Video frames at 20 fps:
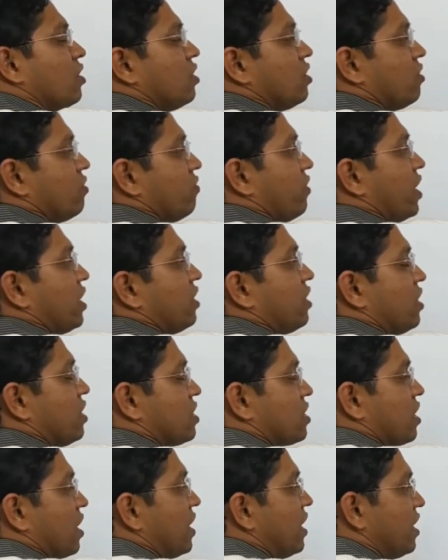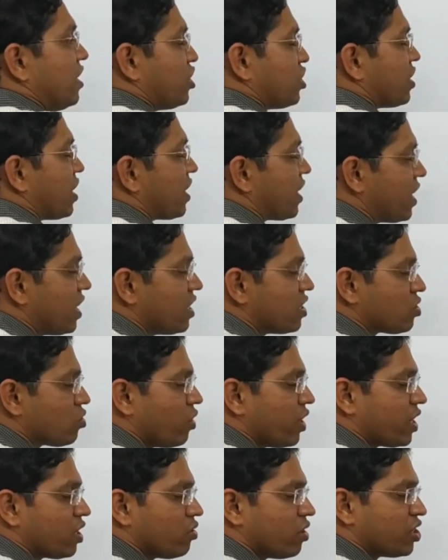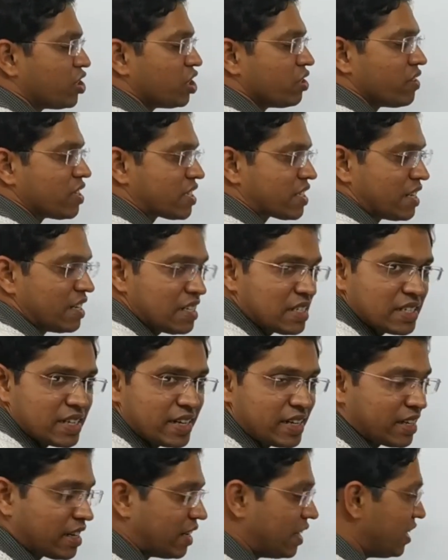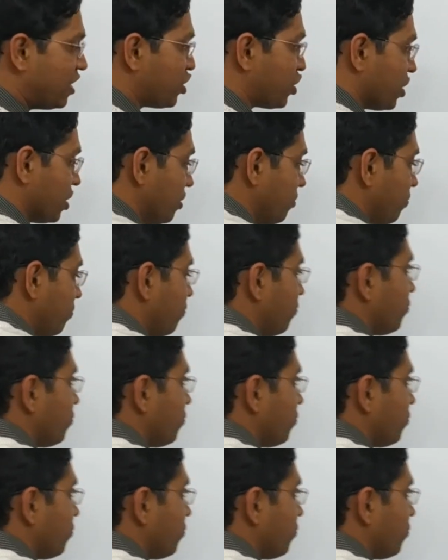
when this circuit is going to achieve a steady state condition,